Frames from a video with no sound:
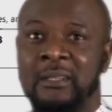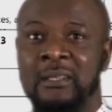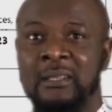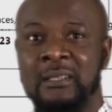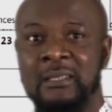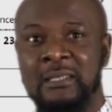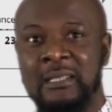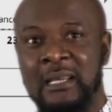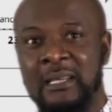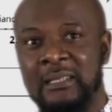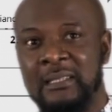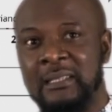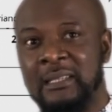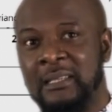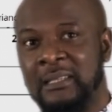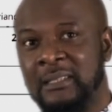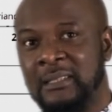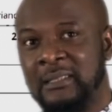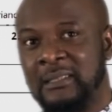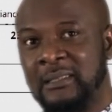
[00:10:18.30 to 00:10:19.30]

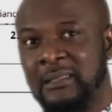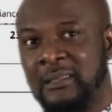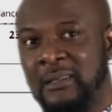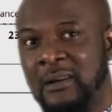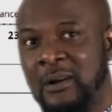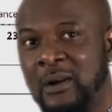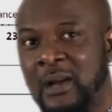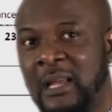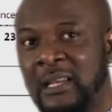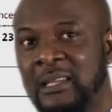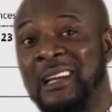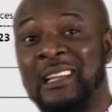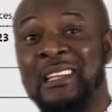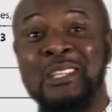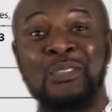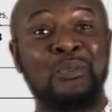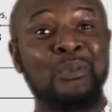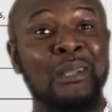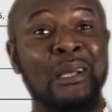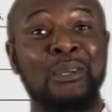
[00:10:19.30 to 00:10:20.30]
statistics, all right?
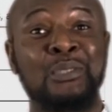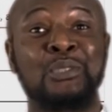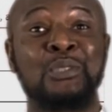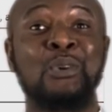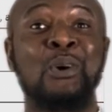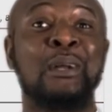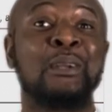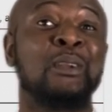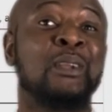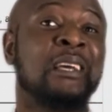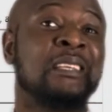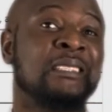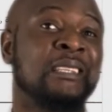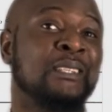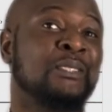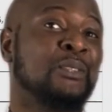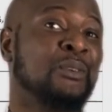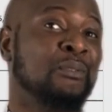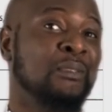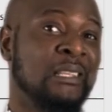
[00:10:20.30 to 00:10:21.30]
This will now show another
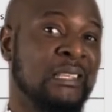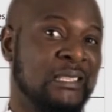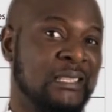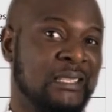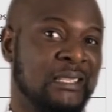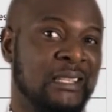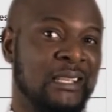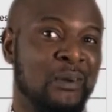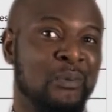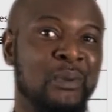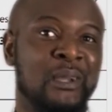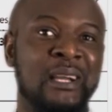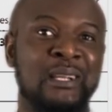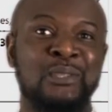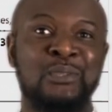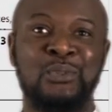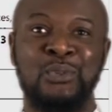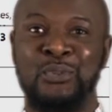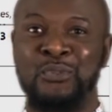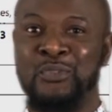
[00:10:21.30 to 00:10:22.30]
set of lists that we can
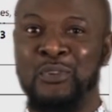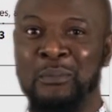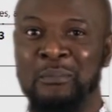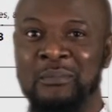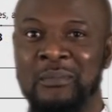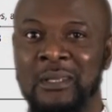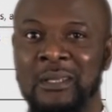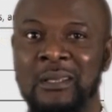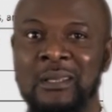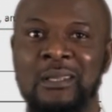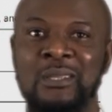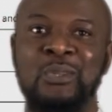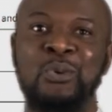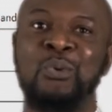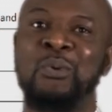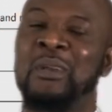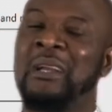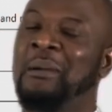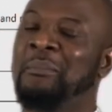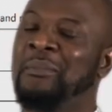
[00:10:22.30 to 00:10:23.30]
choose from. So
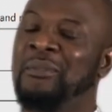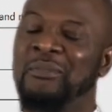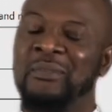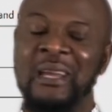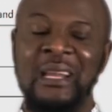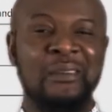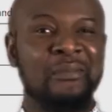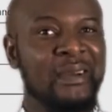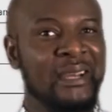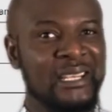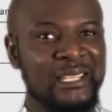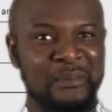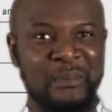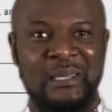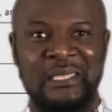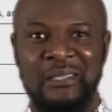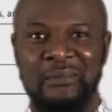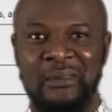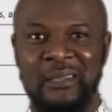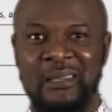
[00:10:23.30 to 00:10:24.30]
we can be very, very
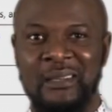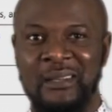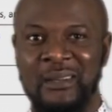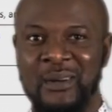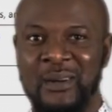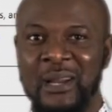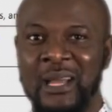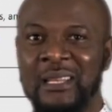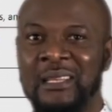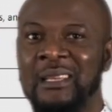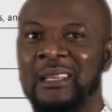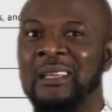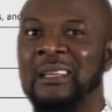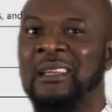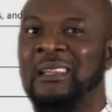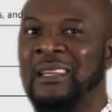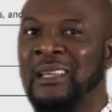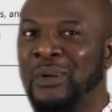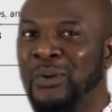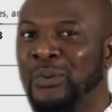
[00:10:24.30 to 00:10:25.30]
specific, all right?
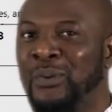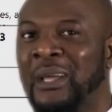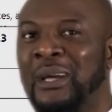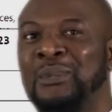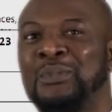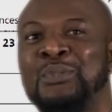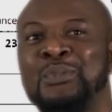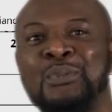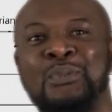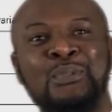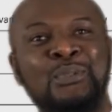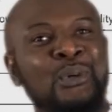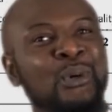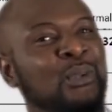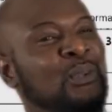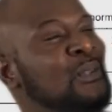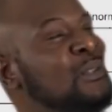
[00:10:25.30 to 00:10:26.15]
Then we'll now choose on